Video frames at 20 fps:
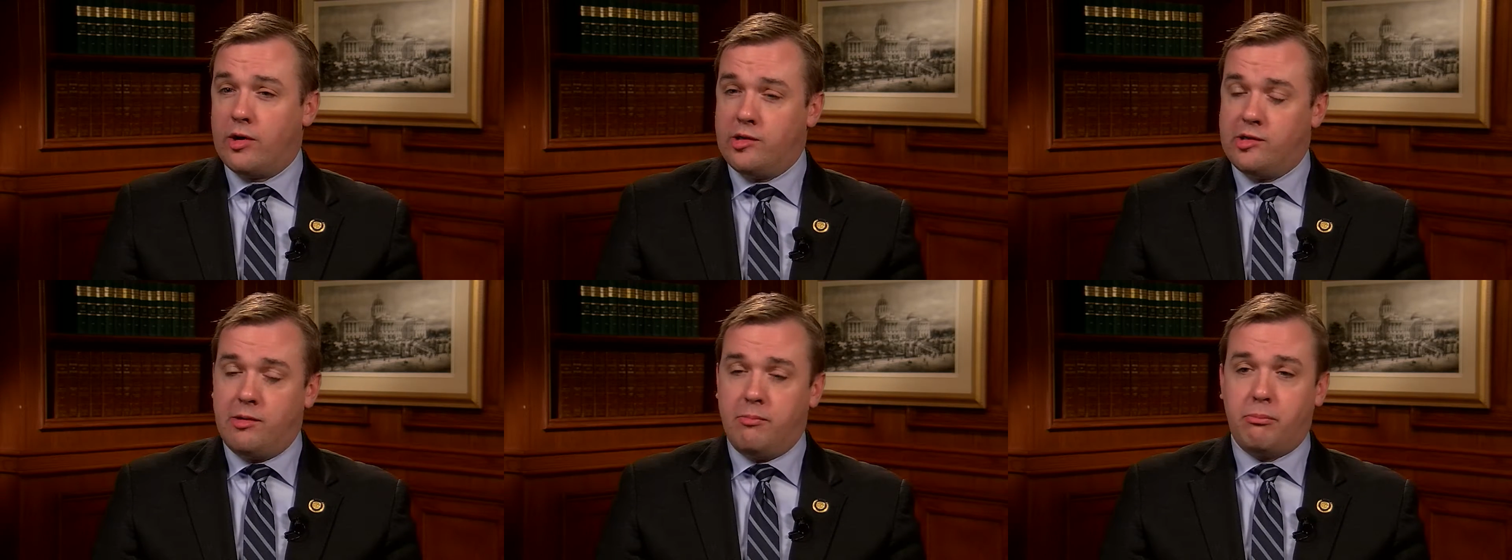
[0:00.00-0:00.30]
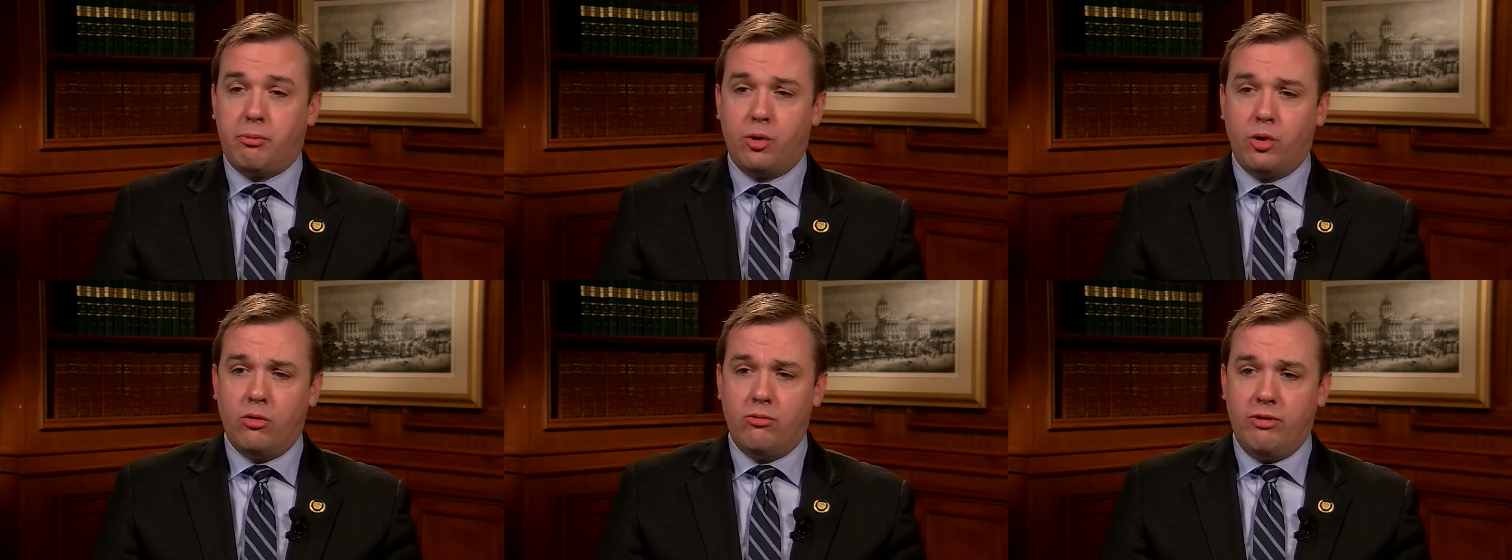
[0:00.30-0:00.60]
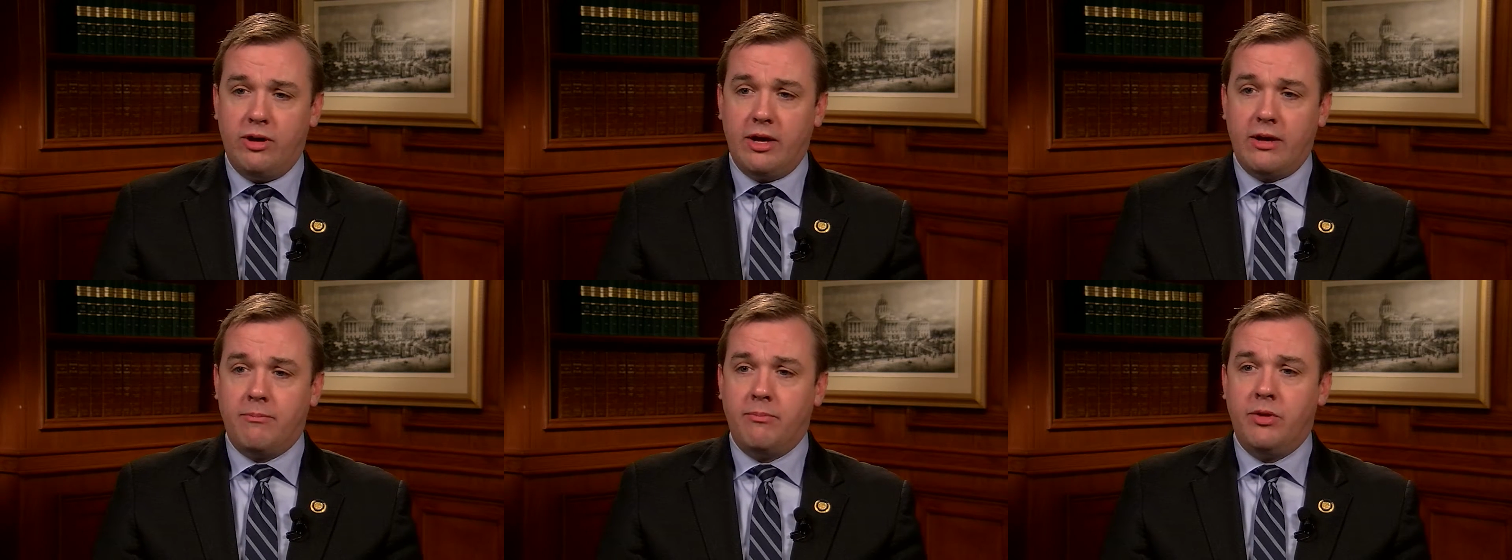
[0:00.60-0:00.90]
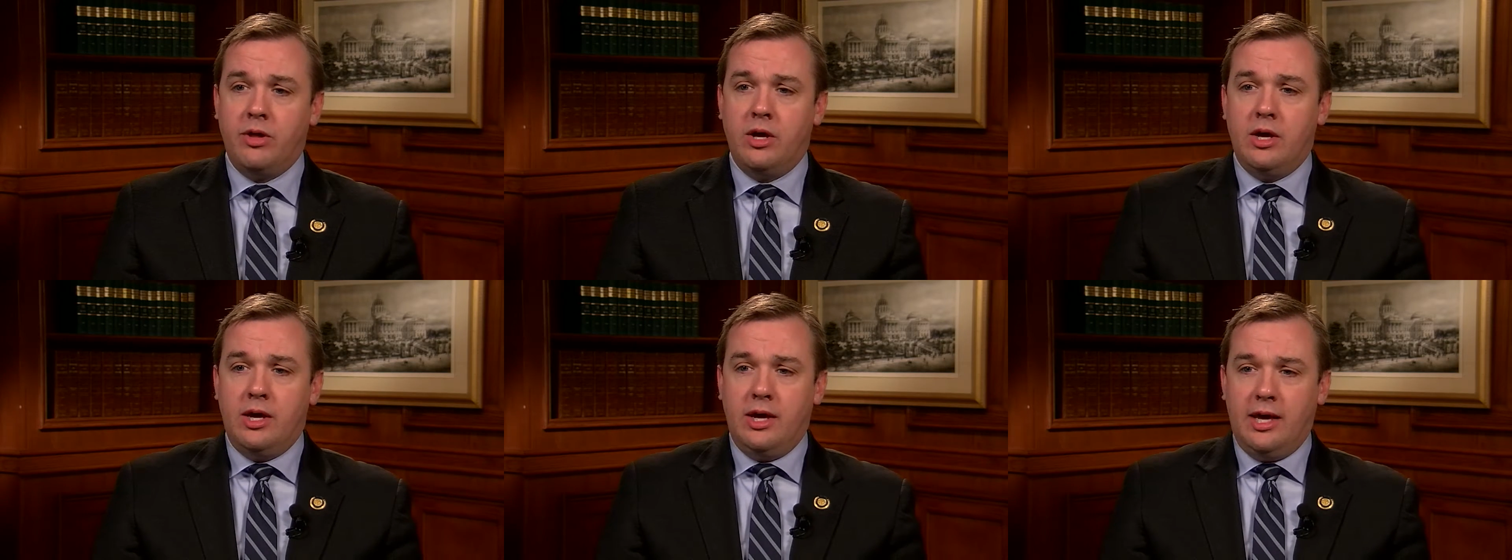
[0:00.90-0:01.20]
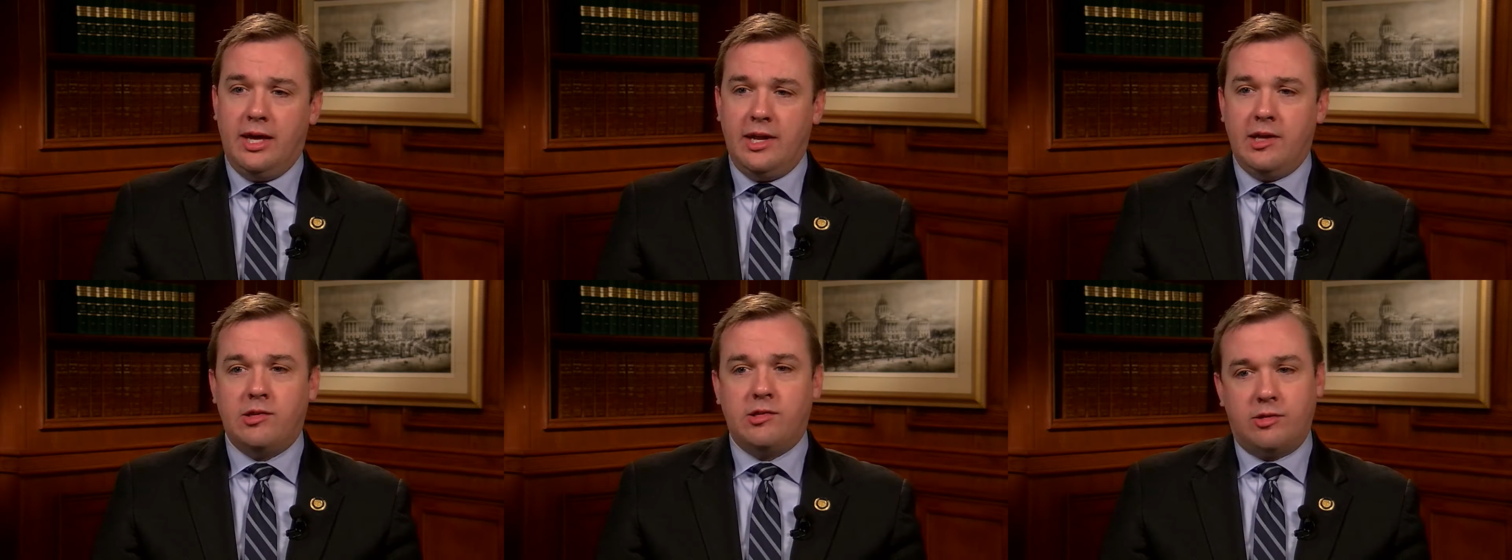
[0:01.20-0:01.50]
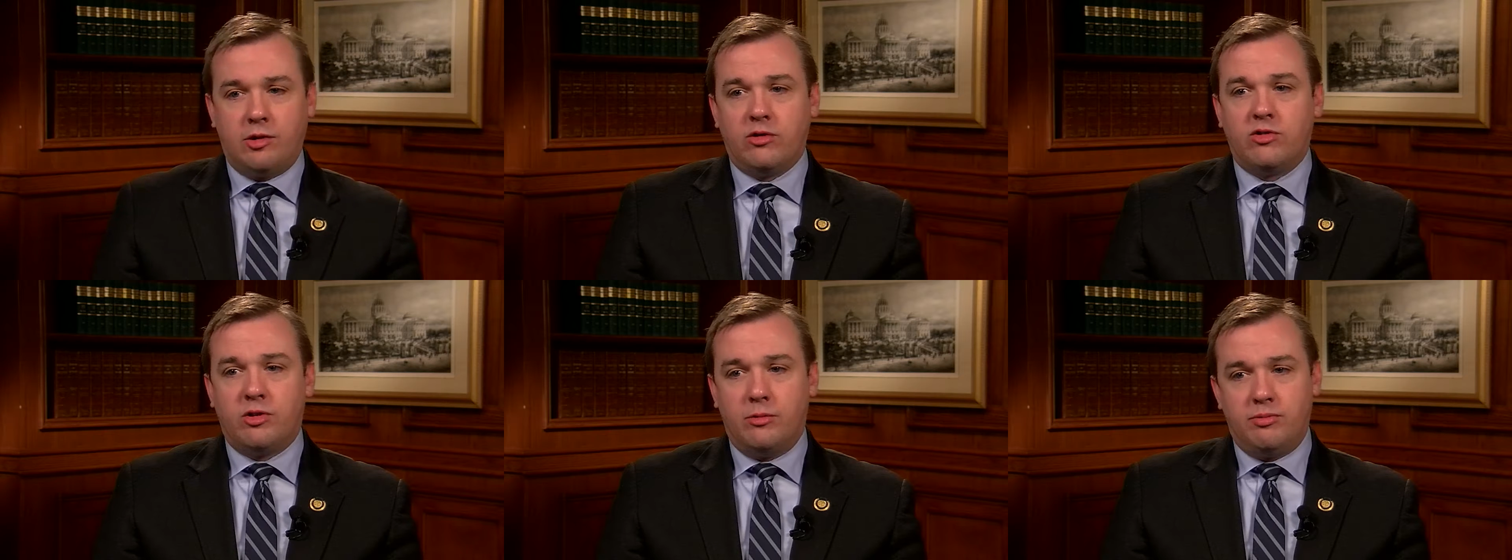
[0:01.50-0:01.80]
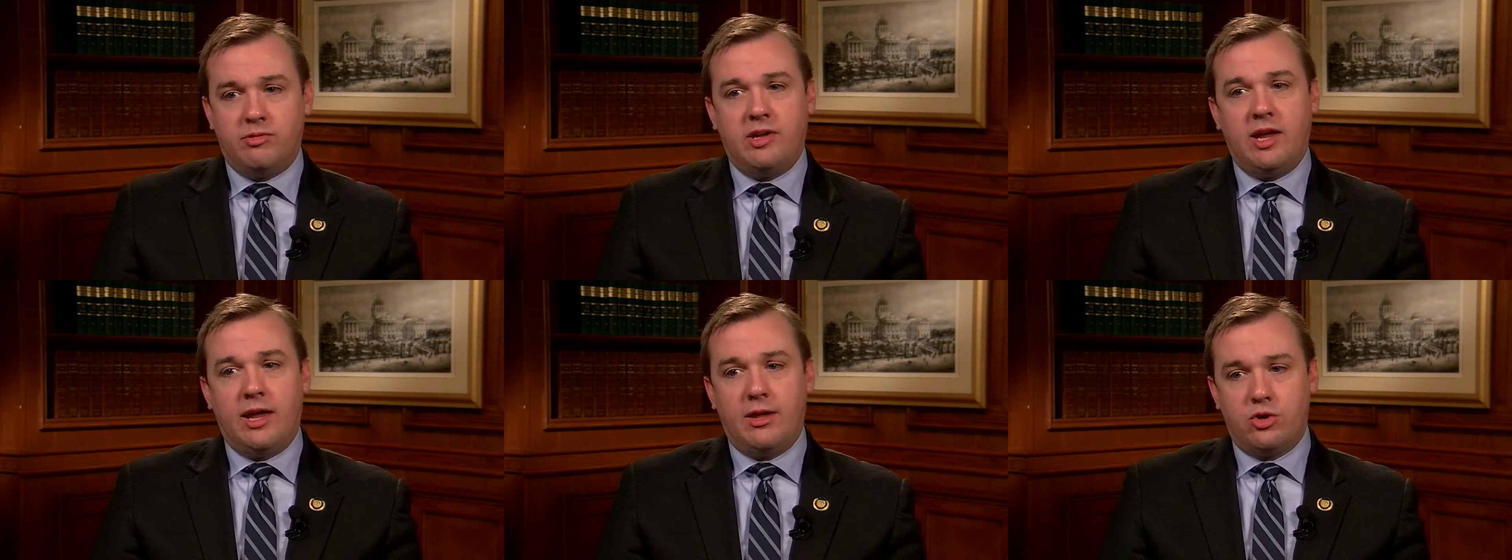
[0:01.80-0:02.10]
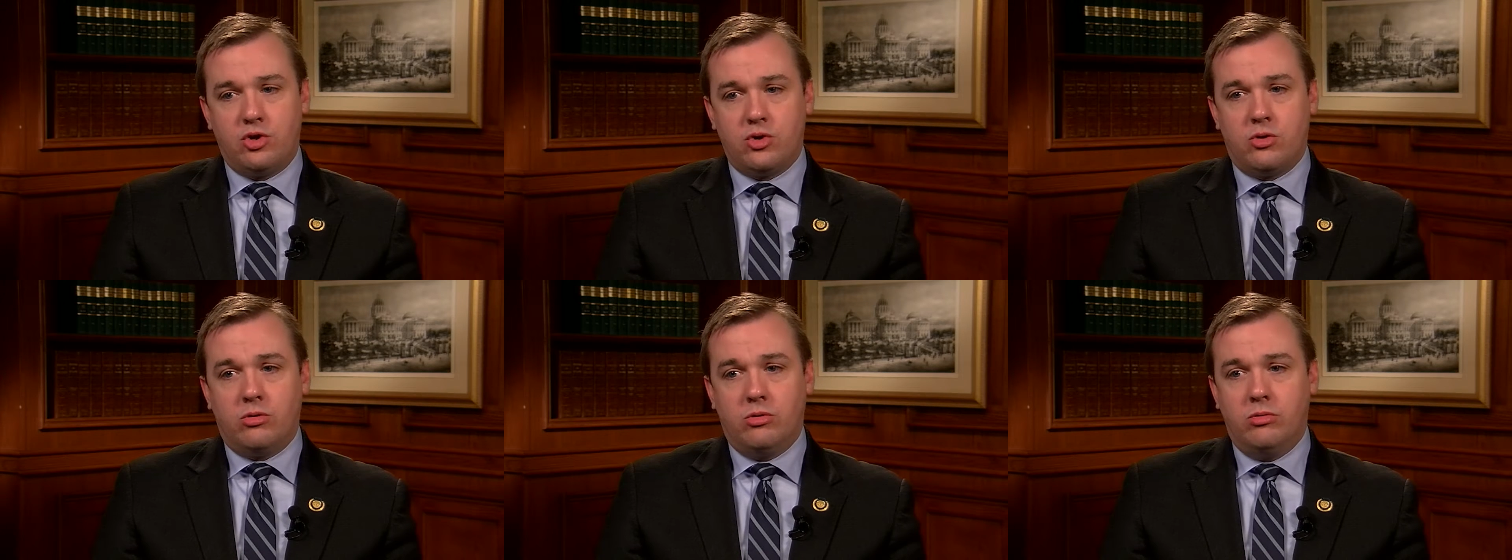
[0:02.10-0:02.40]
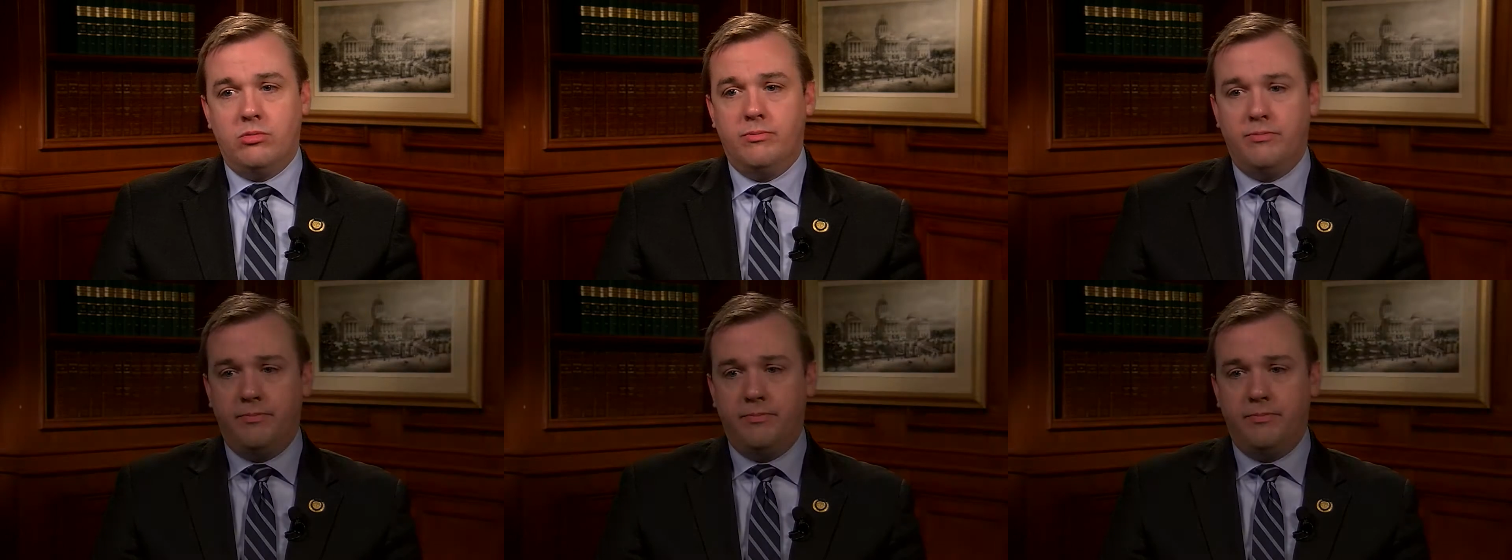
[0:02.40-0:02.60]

is improving, it is still substantial.